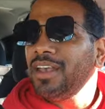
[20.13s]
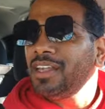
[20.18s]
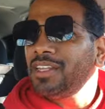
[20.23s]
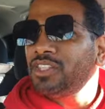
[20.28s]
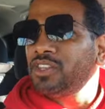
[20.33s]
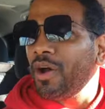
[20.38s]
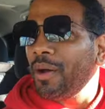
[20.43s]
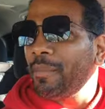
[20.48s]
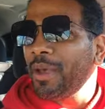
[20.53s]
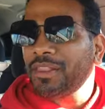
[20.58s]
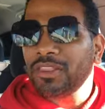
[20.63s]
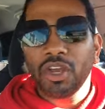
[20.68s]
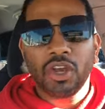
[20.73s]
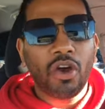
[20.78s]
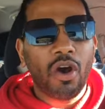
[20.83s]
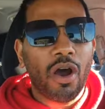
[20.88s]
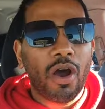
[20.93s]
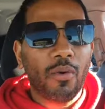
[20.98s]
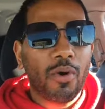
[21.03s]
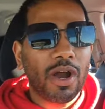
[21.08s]
so I'm at the
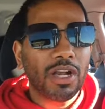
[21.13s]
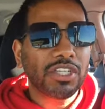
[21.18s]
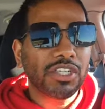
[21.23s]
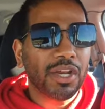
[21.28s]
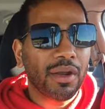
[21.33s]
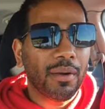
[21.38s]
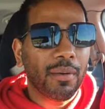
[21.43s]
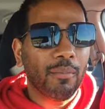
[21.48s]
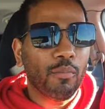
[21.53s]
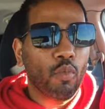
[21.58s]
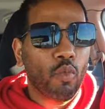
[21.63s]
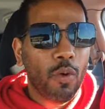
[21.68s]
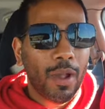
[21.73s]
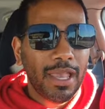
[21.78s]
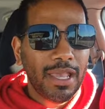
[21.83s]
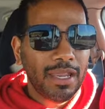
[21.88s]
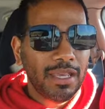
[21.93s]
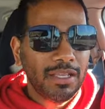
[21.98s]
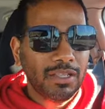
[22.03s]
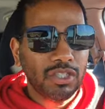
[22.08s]
car wash and I'm
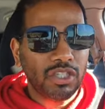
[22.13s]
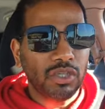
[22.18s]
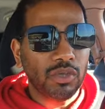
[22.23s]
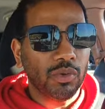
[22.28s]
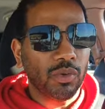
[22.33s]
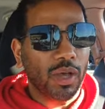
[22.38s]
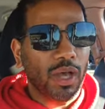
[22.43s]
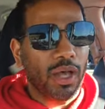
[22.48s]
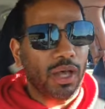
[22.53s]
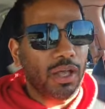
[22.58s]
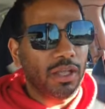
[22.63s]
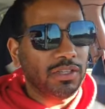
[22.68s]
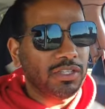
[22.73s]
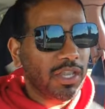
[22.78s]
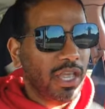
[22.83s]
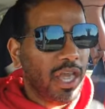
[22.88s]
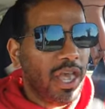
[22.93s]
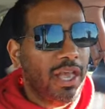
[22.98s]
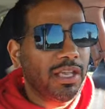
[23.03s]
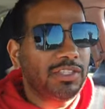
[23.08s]
waiting to uh,
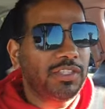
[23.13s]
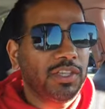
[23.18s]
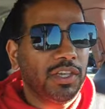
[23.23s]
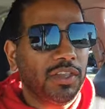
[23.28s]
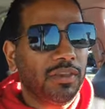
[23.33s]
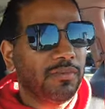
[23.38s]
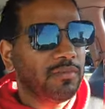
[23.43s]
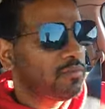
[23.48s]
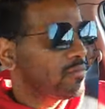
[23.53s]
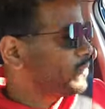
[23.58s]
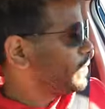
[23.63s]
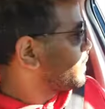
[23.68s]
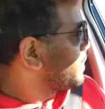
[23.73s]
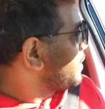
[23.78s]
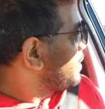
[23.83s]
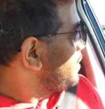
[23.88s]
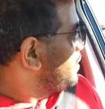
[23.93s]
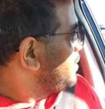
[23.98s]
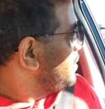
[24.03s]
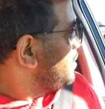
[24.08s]
to exit
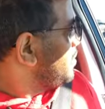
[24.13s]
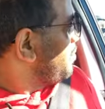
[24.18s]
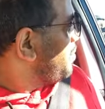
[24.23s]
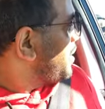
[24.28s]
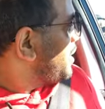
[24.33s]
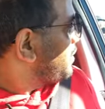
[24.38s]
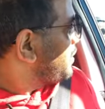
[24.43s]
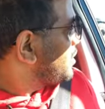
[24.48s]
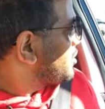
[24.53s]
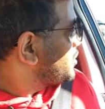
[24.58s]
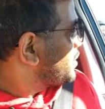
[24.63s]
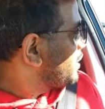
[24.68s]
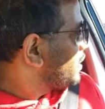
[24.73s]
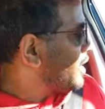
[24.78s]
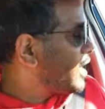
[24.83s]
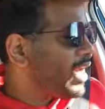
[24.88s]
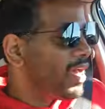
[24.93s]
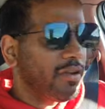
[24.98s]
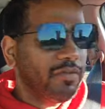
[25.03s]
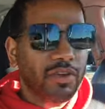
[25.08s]
but there's a
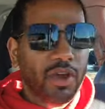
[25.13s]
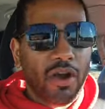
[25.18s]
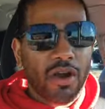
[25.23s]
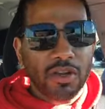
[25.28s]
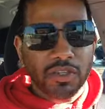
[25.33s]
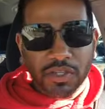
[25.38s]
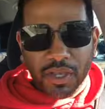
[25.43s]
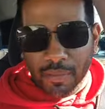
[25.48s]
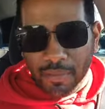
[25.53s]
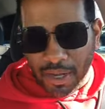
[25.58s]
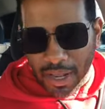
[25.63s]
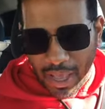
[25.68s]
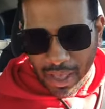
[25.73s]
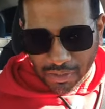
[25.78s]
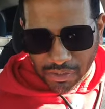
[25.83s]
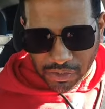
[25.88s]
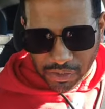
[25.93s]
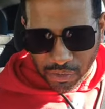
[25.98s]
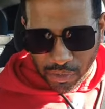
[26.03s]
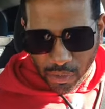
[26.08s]
lot of cars coming
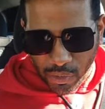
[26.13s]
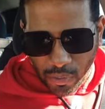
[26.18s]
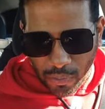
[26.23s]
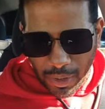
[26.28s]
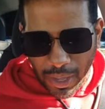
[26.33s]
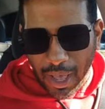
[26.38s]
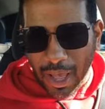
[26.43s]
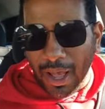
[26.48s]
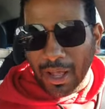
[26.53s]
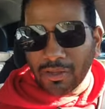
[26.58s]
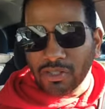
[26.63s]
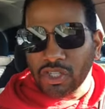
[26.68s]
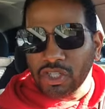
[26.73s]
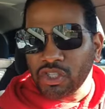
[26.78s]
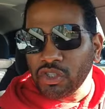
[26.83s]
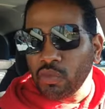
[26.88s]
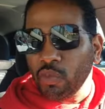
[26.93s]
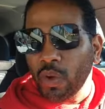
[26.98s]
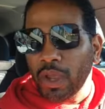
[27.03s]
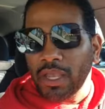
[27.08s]
out, so I'll
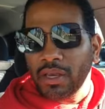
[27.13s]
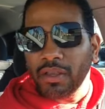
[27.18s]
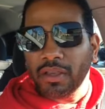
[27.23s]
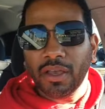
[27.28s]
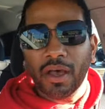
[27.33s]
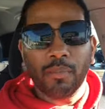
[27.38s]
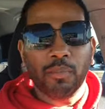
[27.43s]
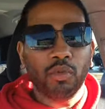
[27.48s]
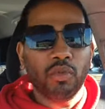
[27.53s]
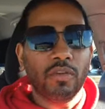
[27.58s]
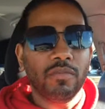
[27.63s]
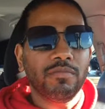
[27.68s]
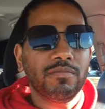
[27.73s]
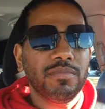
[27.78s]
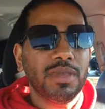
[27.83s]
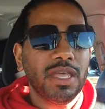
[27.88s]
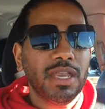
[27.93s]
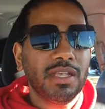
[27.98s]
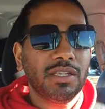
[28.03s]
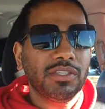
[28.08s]
just wait a couple of
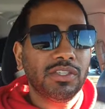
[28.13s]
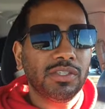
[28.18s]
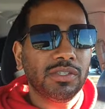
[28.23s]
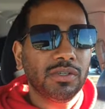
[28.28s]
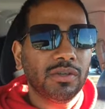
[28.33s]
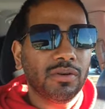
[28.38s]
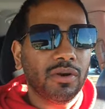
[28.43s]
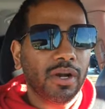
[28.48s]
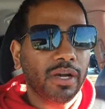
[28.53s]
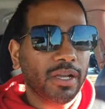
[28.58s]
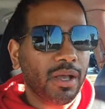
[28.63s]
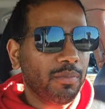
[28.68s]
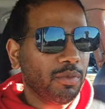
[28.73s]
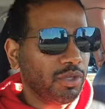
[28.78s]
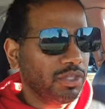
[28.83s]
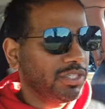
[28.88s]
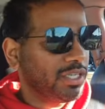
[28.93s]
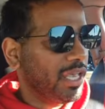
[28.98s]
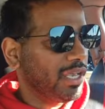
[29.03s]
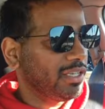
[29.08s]
minutes or a couple
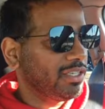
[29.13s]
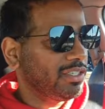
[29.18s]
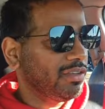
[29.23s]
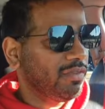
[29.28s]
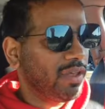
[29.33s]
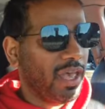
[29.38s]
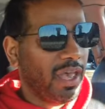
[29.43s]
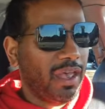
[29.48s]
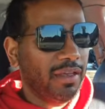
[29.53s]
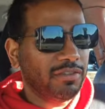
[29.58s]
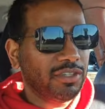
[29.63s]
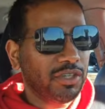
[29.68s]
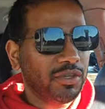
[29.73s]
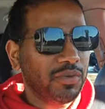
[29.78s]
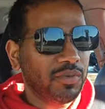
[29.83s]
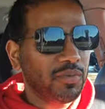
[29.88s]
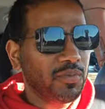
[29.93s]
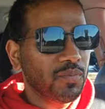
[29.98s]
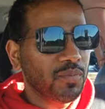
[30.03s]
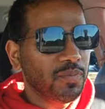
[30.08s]
of seconds if I have
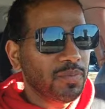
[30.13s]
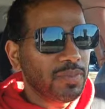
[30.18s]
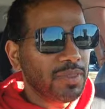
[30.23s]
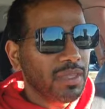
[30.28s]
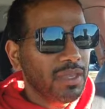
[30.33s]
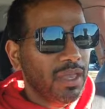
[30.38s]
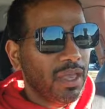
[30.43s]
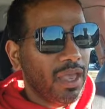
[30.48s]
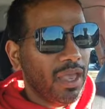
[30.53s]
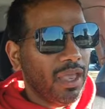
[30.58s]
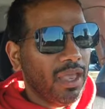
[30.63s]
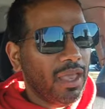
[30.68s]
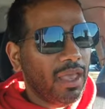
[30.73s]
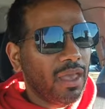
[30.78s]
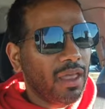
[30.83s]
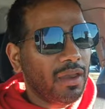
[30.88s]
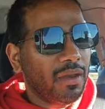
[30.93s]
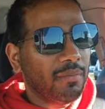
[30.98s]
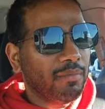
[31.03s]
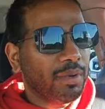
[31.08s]
to.
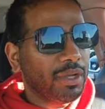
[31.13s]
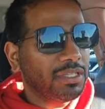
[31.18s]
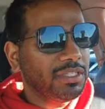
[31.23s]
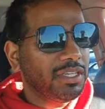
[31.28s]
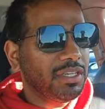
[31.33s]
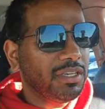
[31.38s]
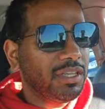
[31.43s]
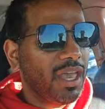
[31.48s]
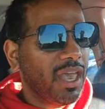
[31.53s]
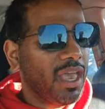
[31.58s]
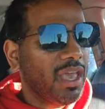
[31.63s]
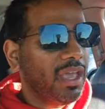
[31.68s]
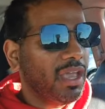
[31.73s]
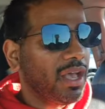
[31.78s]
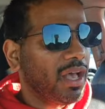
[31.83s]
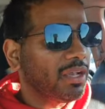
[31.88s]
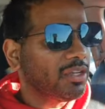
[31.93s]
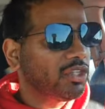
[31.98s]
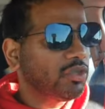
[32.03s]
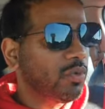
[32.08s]
And but today
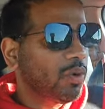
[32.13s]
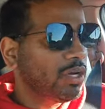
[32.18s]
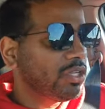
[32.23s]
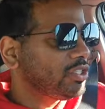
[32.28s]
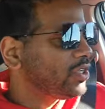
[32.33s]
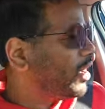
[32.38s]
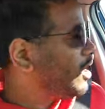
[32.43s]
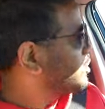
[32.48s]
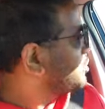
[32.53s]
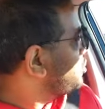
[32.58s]
I just want to talk